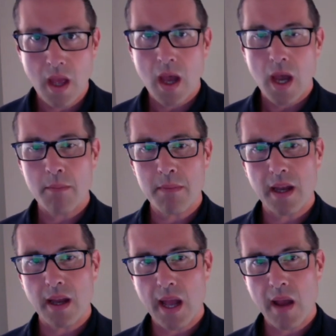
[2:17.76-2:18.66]
And
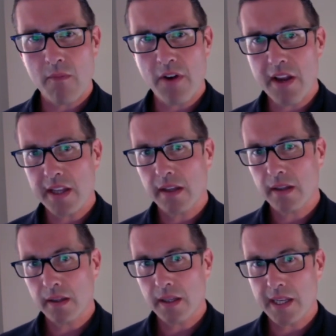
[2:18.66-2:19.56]
very
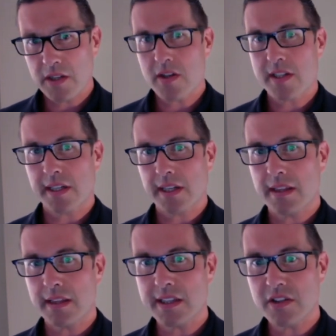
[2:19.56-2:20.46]
interestingly,
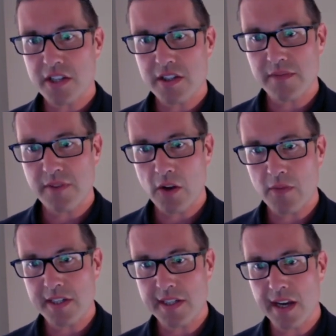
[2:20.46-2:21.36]
these gestures very
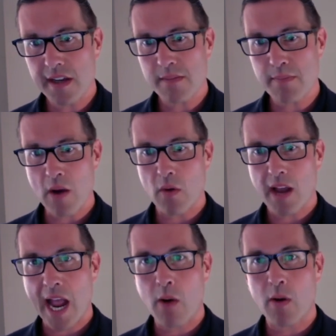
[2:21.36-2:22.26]
often tell us about
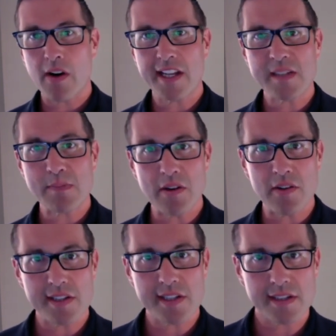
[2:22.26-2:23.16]
how our
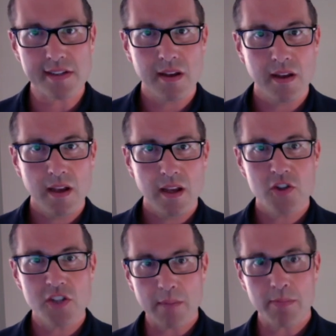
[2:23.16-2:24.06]
experiences
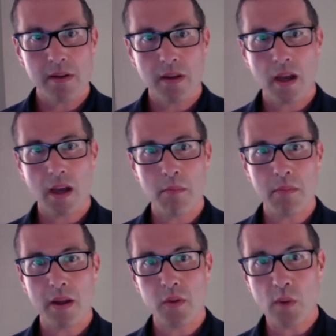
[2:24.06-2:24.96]
shape
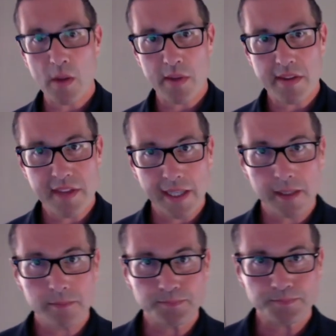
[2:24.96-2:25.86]
the way we think.
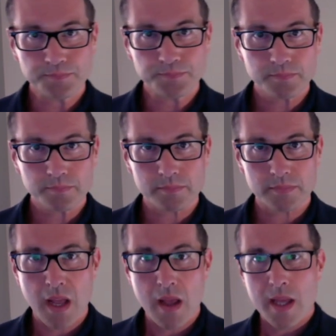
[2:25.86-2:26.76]

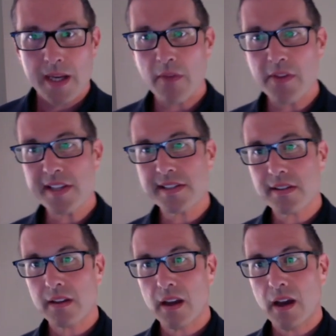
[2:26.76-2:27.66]
Now this
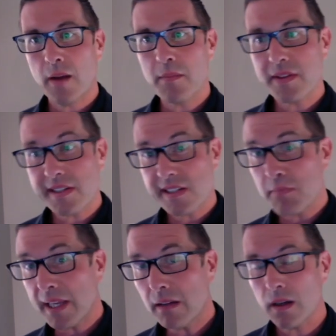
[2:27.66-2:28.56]
is
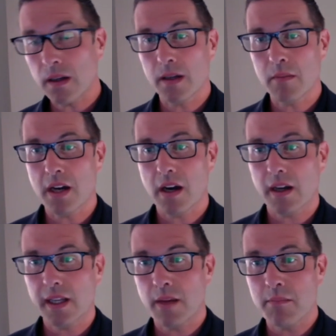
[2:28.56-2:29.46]
me.
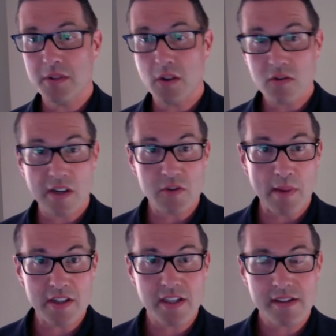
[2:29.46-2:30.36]
I am Dr. Andrew
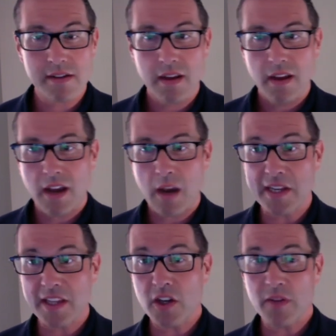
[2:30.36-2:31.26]
Manches. I've been
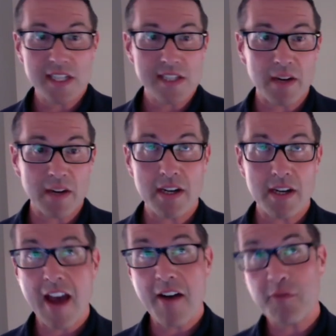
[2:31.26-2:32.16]
at the University of Edinburgh
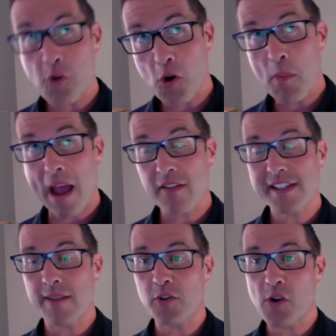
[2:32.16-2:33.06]
now for about
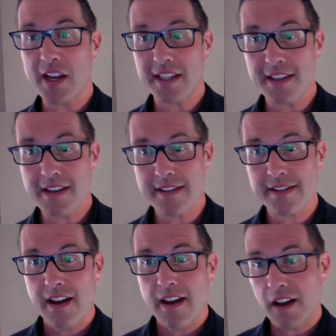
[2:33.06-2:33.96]
7 or 8 years.
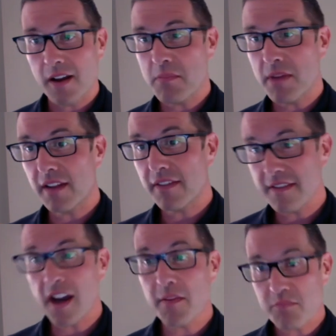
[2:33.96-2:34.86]

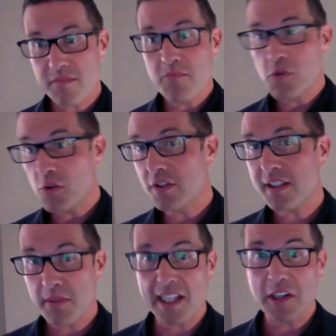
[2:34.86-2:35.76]
I more
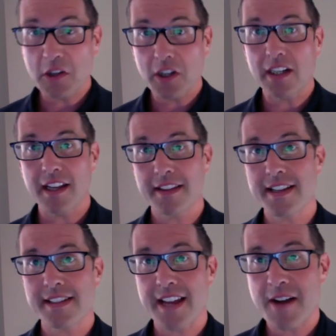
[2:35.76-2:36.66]
typically look like
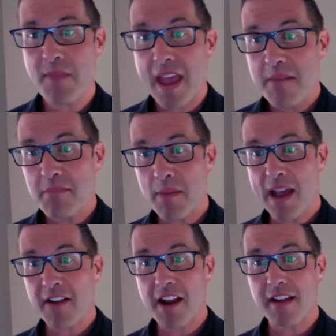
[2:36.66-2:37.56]
this now. My
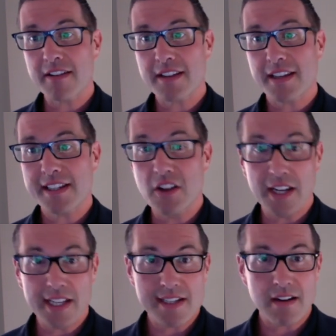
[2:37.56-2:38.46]
background is
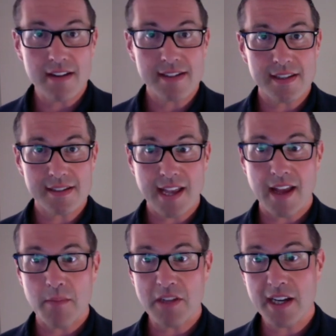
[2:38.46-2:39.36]
learning sciences.
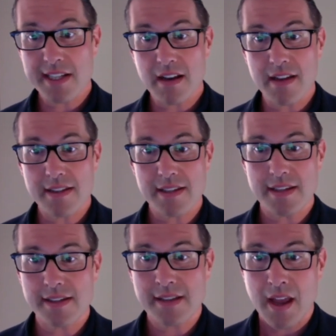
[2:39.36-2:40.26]
Learning
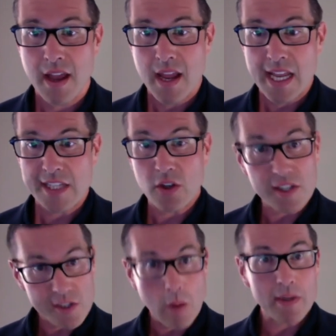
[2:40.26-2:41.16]
sciences is not
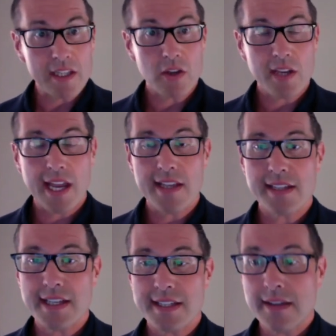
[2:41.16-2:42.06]
as common in the UK as
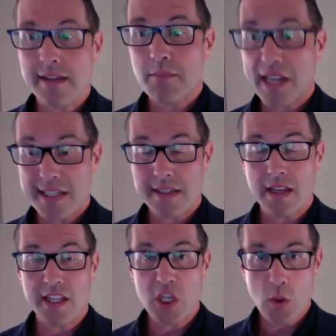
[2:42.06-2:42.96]
it is in places
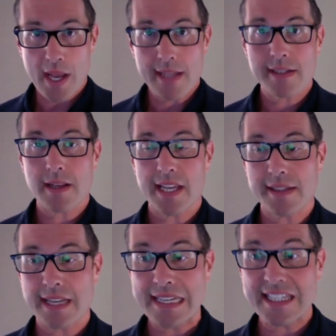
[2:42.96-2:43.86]
like the US.
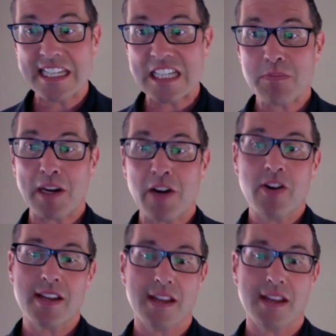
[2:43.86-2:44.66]
It's interdisciplinary.